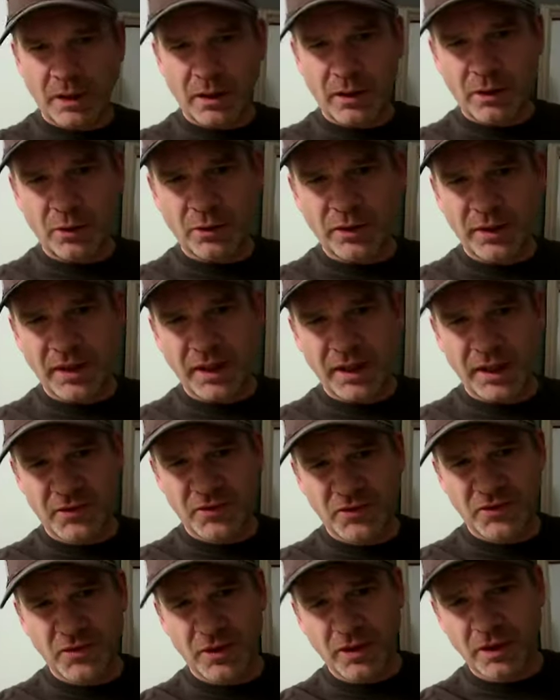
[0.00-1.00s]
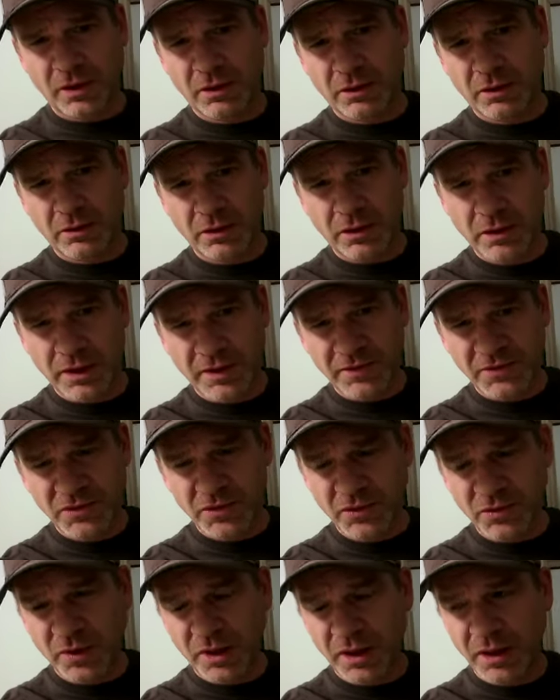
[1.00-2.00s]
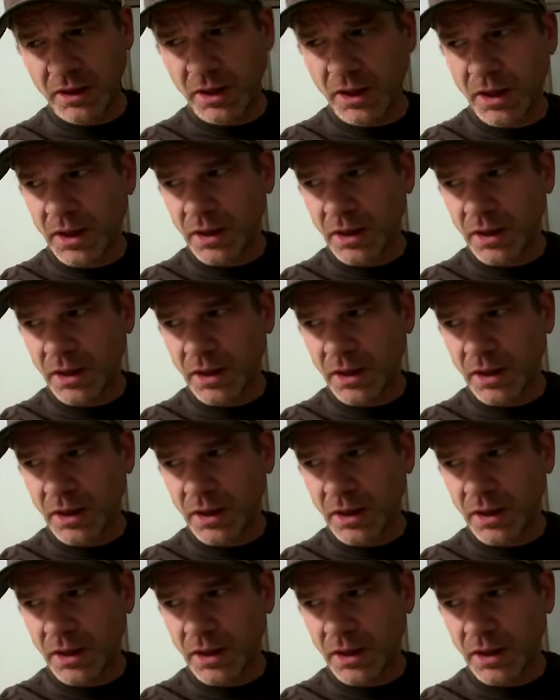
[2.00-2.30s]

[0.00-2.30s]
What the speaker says: Okay, it's Colonel Cliff Soreen.